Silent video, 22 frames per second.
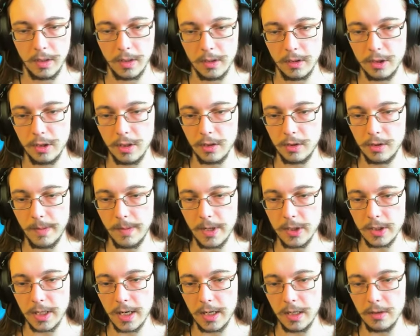Too, too bad
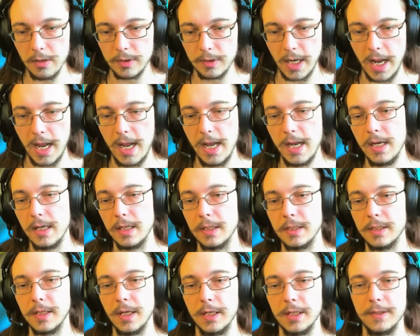you can't use
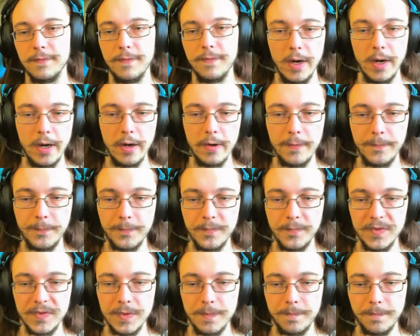eggs as fire.
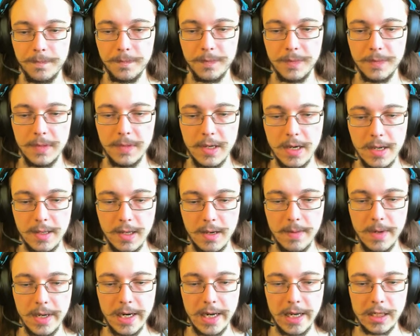That,
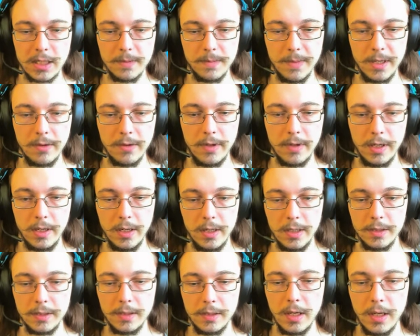that might actually be quite
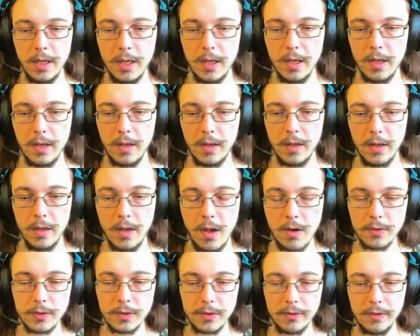nice.
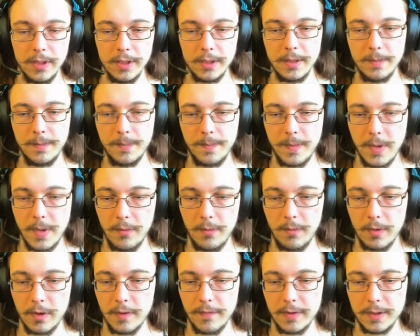Also, is it? I
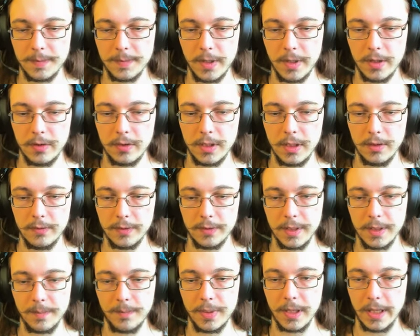wonder if it's better to use
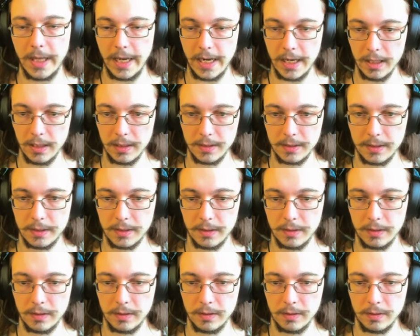the
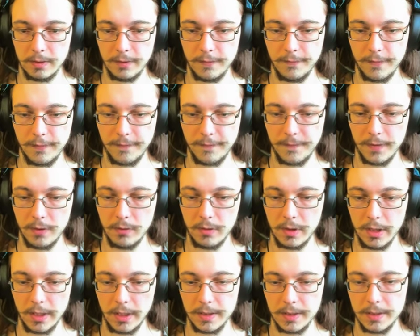planks for
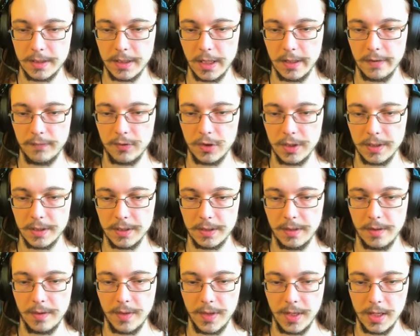fuel instead of
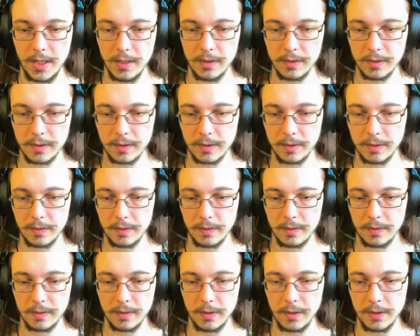just these,
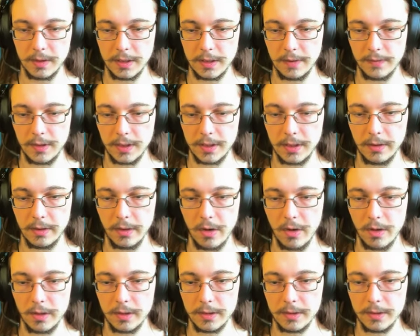instead of just the
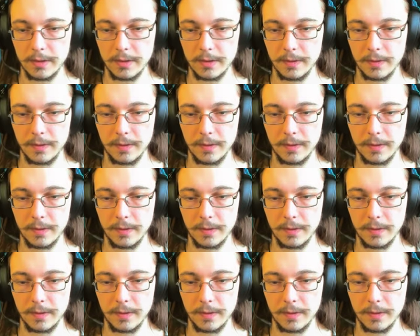logs.